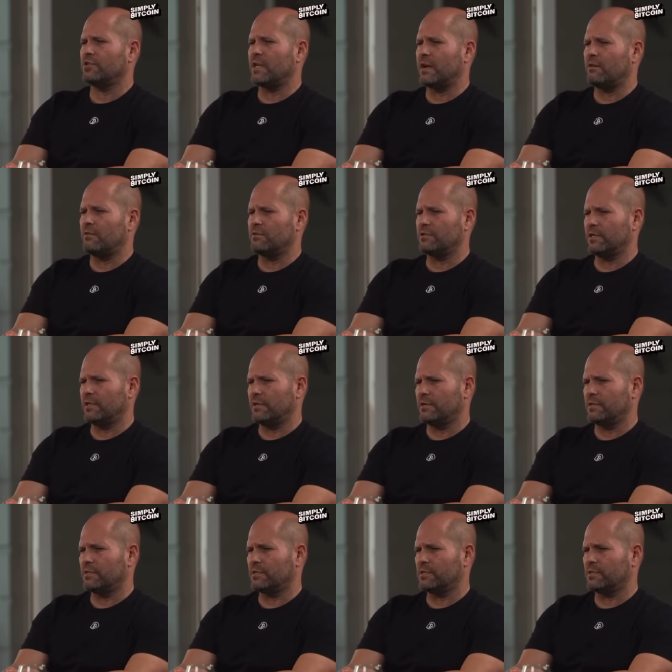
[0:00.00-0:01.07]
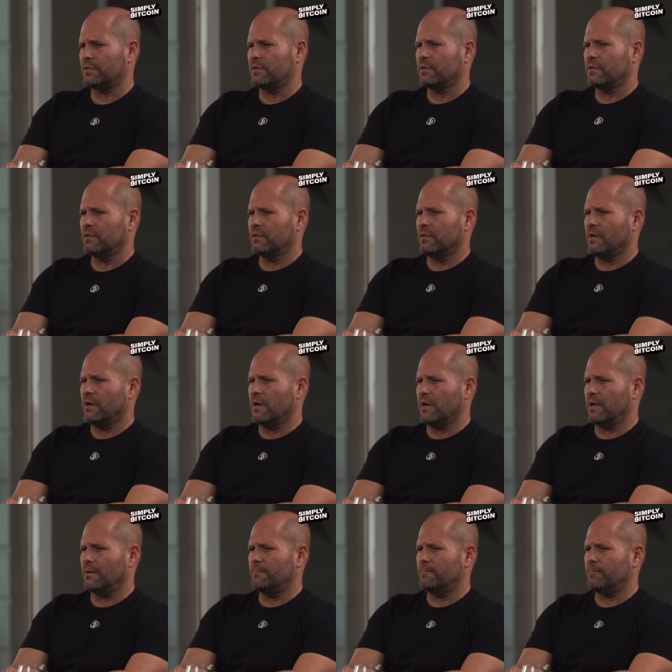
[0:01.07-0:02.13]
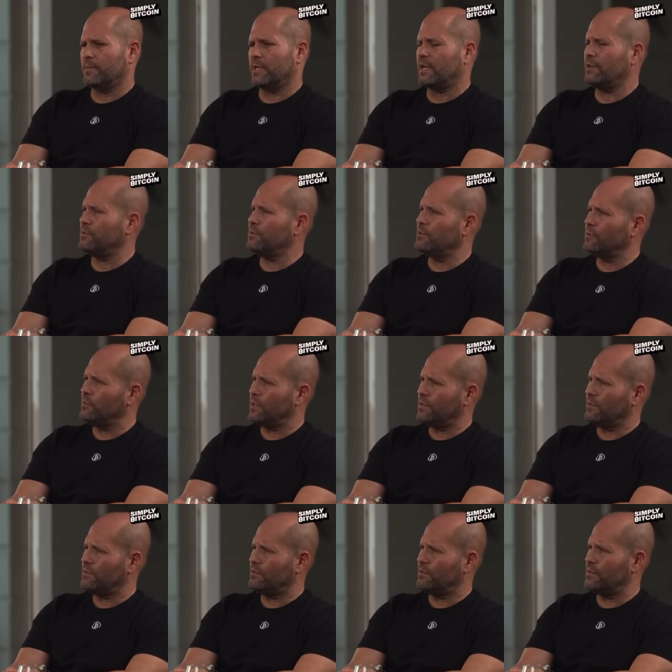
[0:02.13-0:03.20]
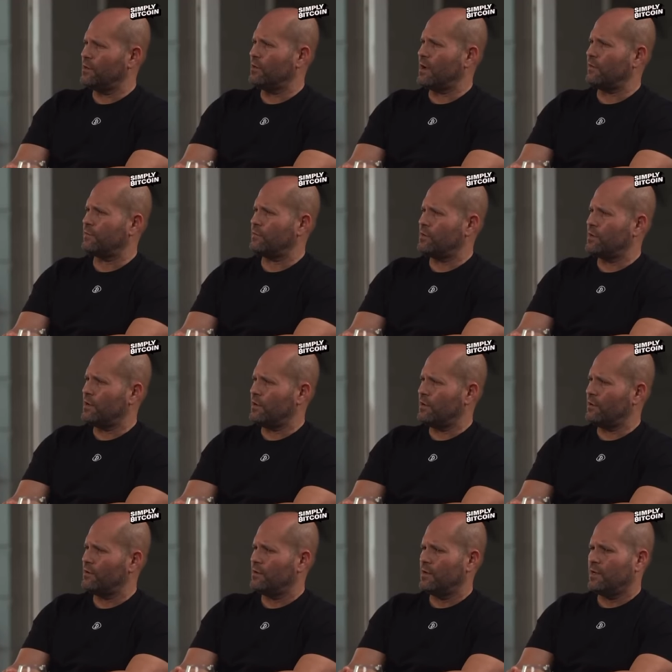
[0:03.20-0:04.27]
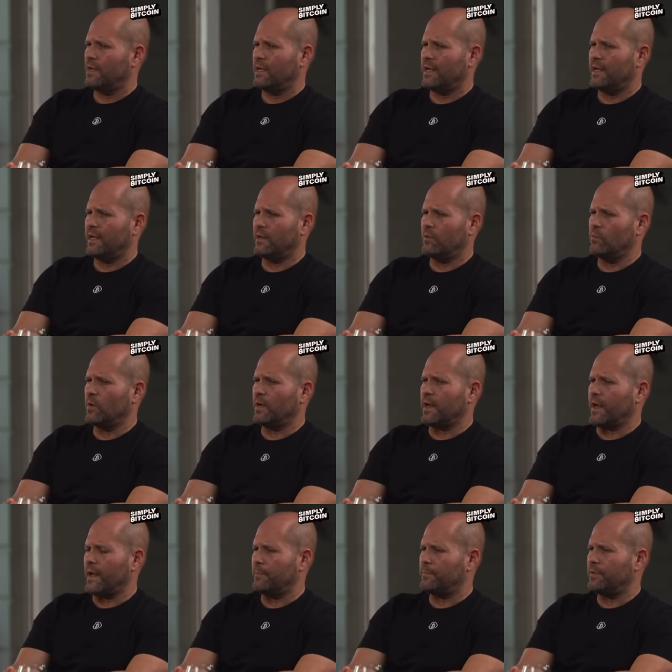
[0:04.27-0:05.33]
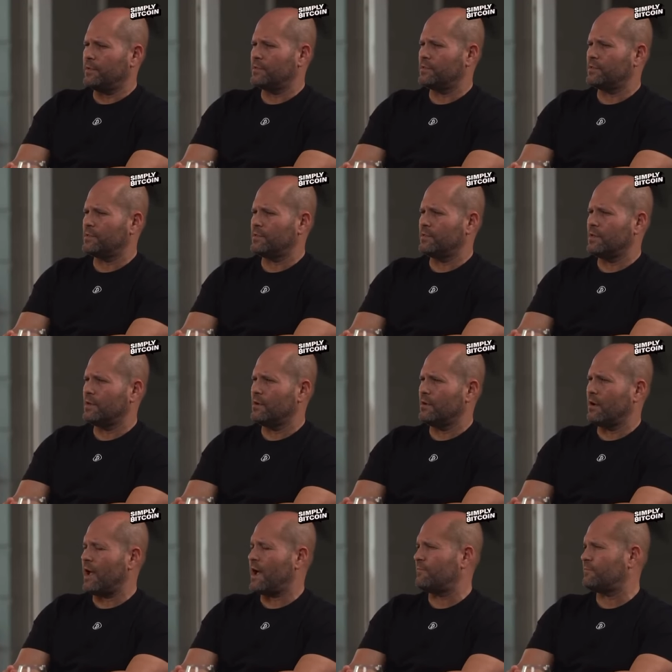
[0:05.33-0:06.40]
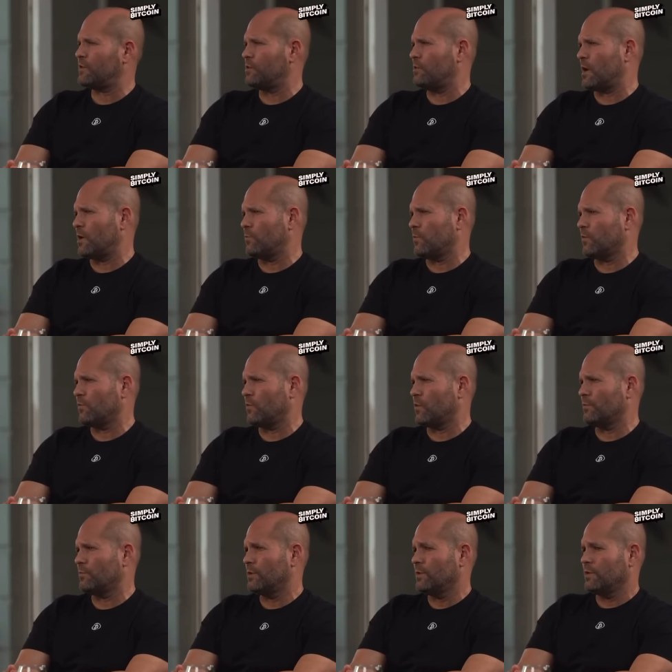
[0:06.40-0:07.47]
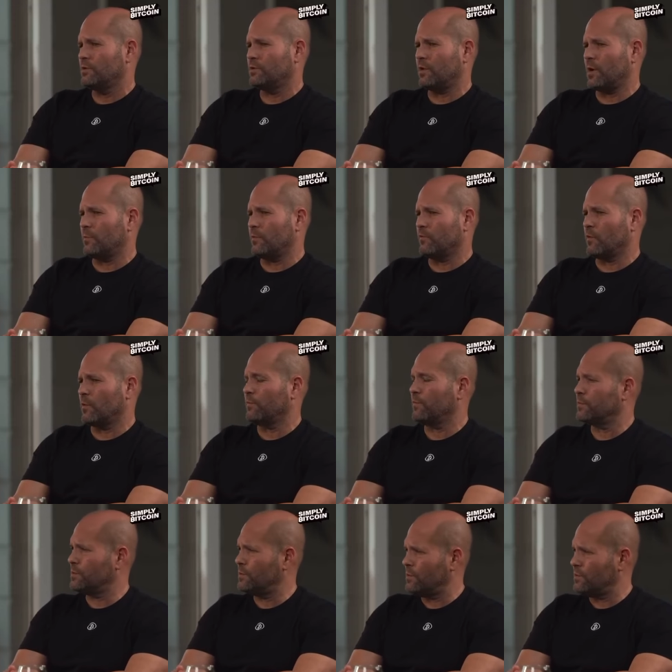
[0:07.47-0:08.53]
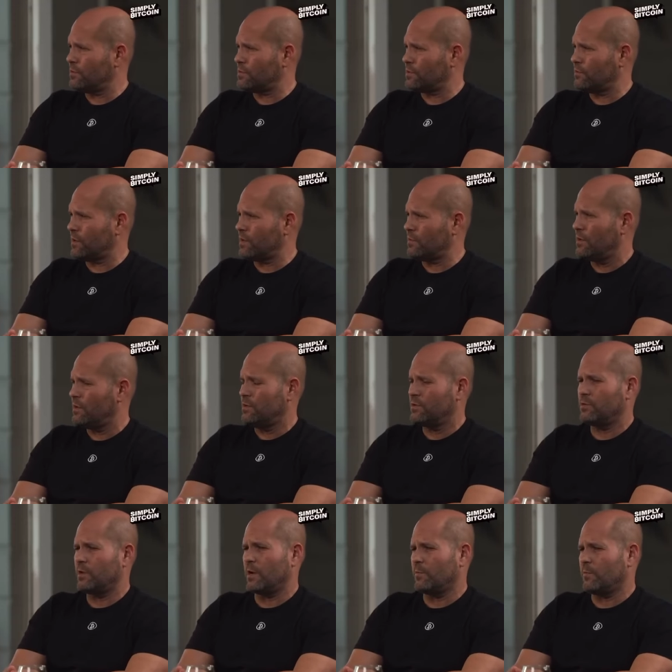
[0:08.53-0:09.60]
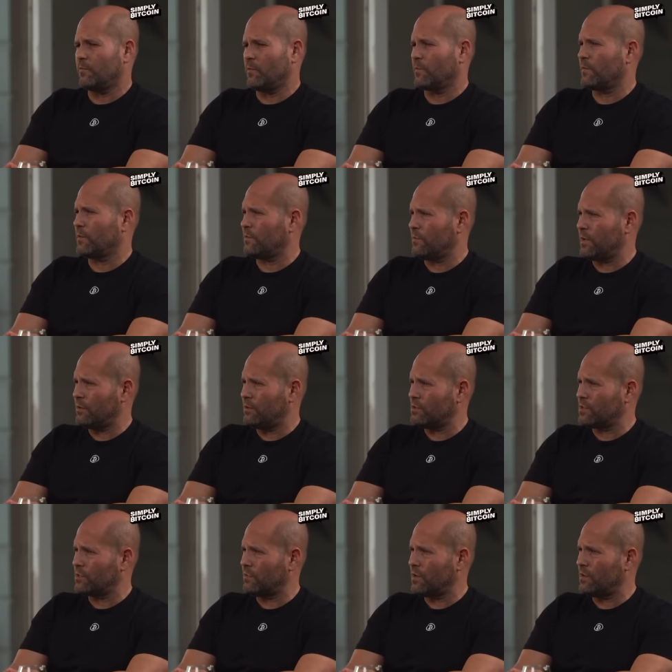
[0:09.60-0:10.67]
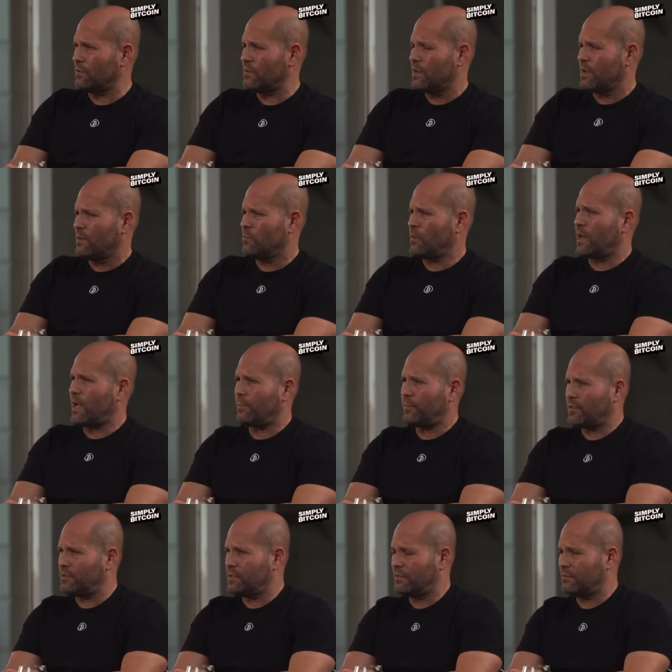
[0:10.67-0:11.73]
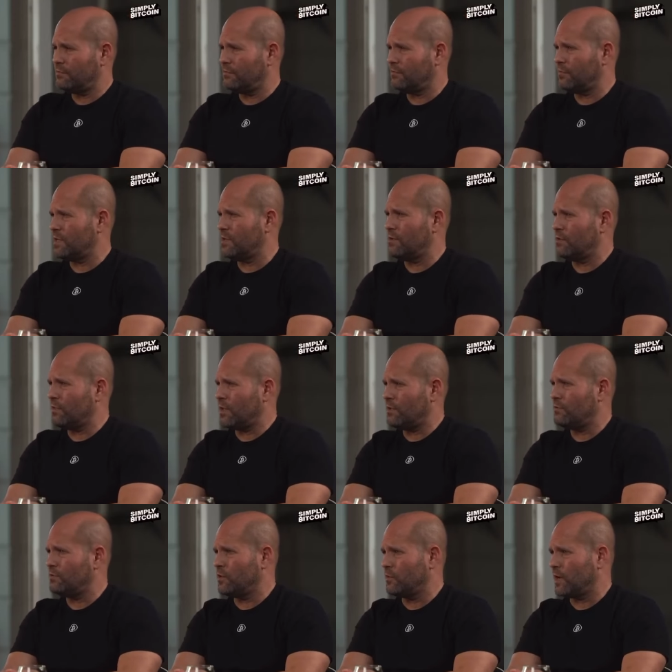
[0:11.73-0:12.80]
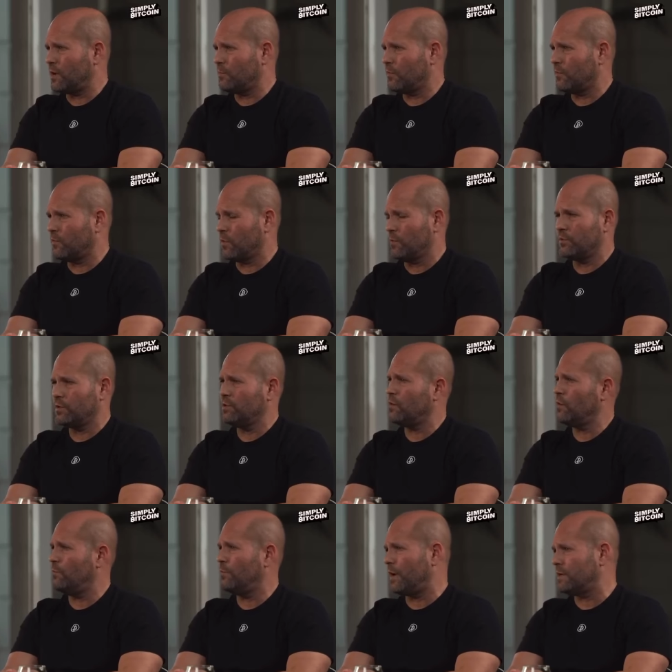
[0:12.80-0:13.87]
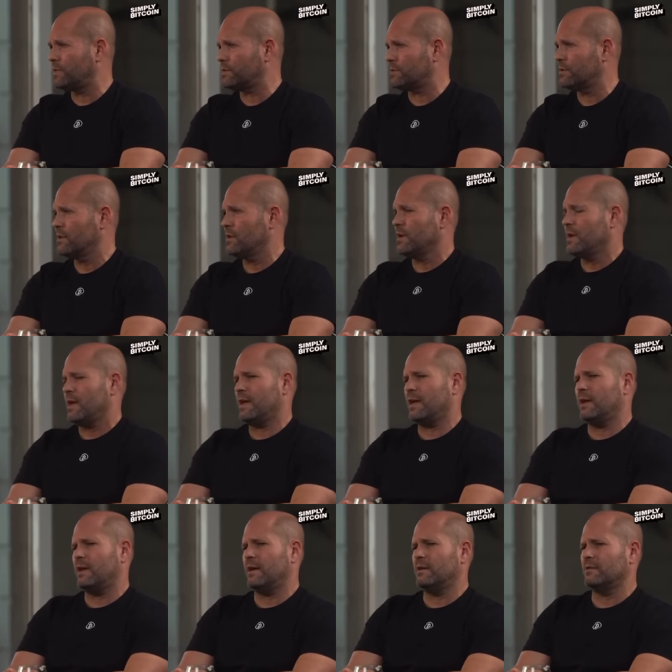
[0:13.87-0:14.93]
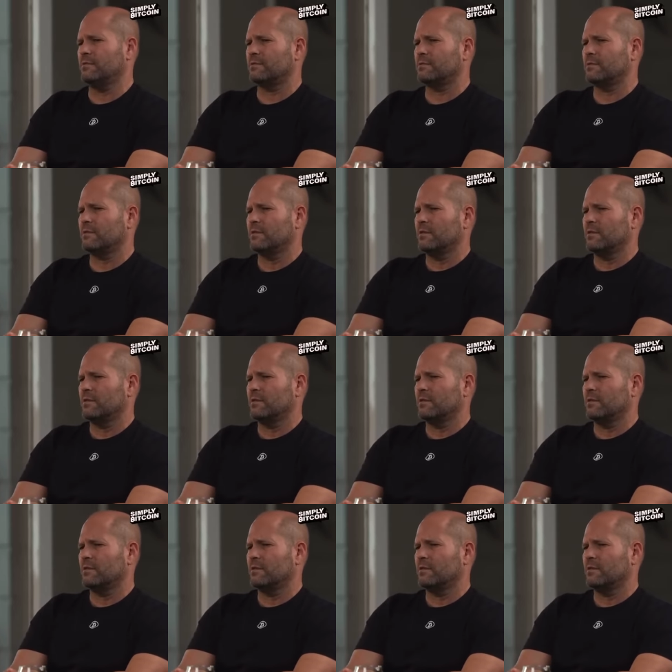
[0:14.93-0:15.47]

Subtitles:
The challenge is, can you do it year after year? And what happens the year after you outperform? Do you outperform for 2 years in a row? Do you outperform for 3 years in a row? What happens in the year that you don't outperform? Do you go bust? And,